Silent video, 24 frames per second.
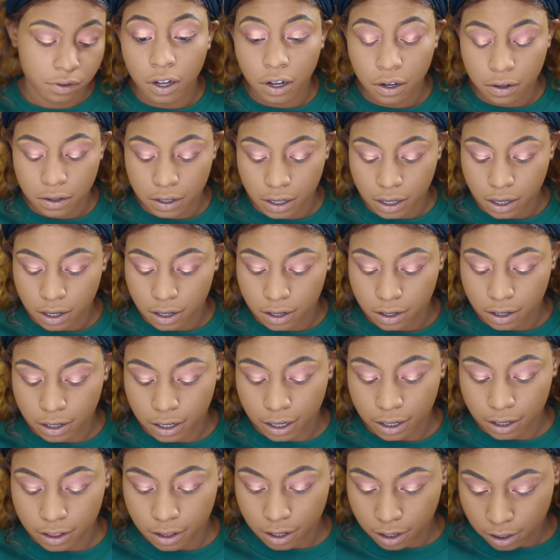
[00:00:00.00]
Oh yeah, I
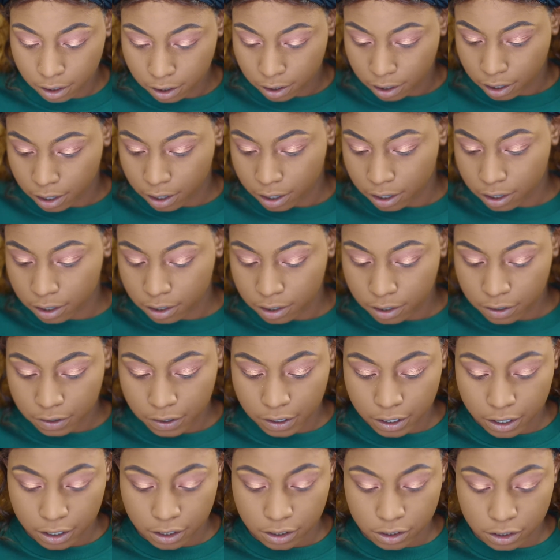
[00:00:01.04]
like that a lot.
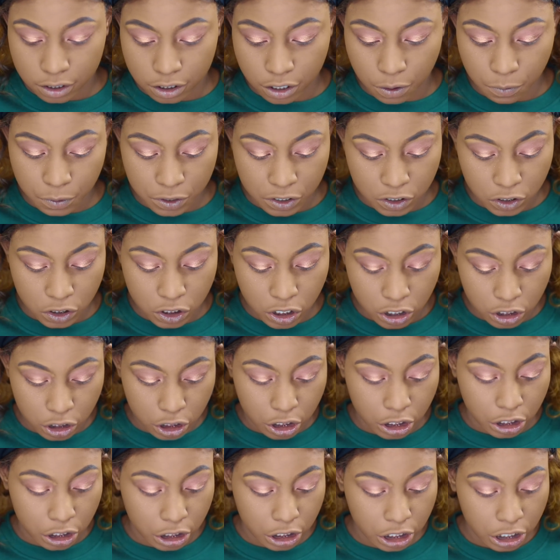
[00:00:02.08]
Okay, so we're just
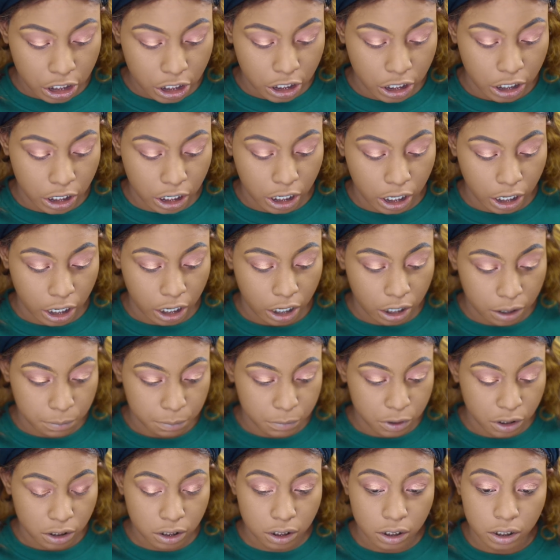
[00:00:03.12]
gonna clean her
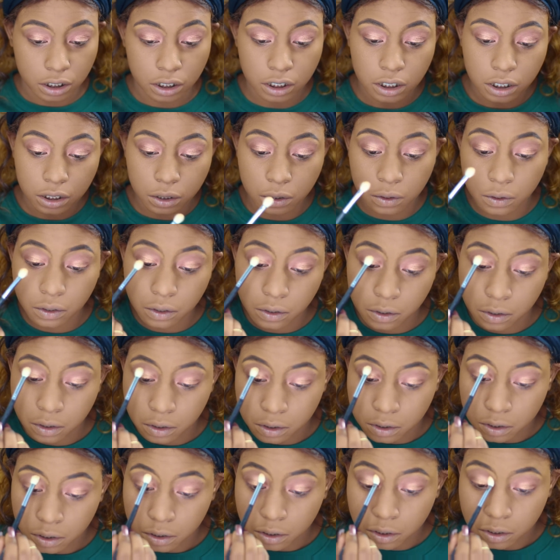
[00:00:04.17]
up just a little.
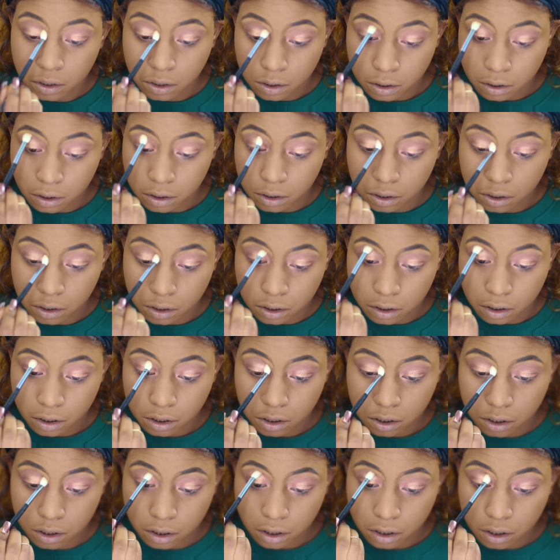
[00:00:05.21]

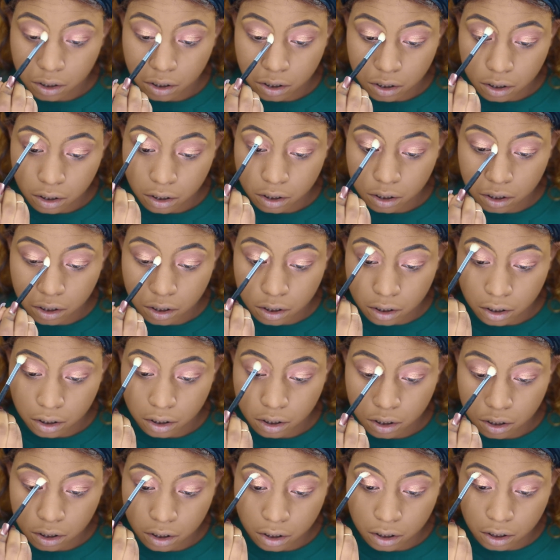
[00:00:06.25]

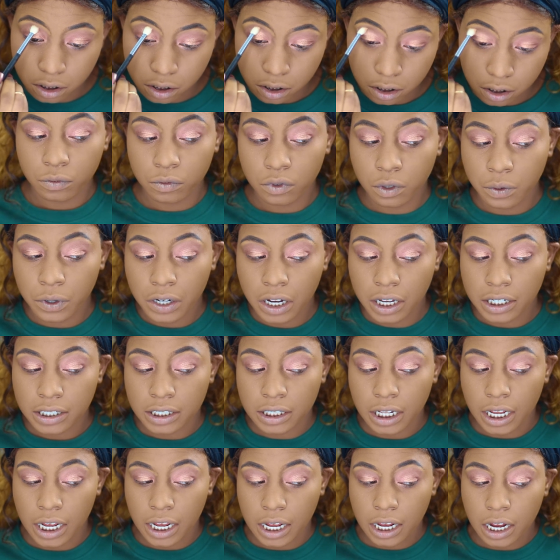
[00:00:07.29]
What do you
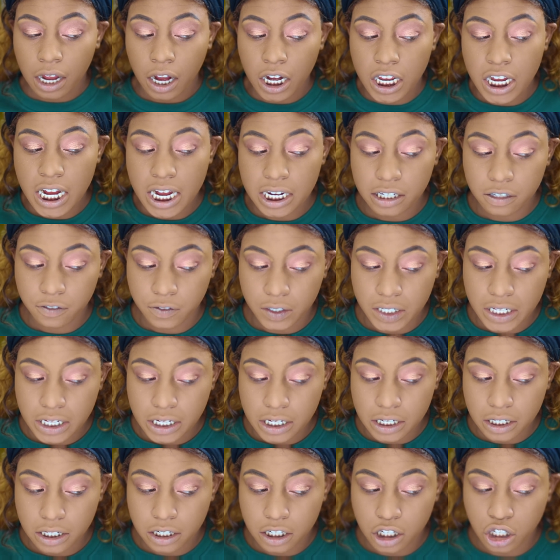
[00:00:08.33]
guys think? Are you guys feeling this?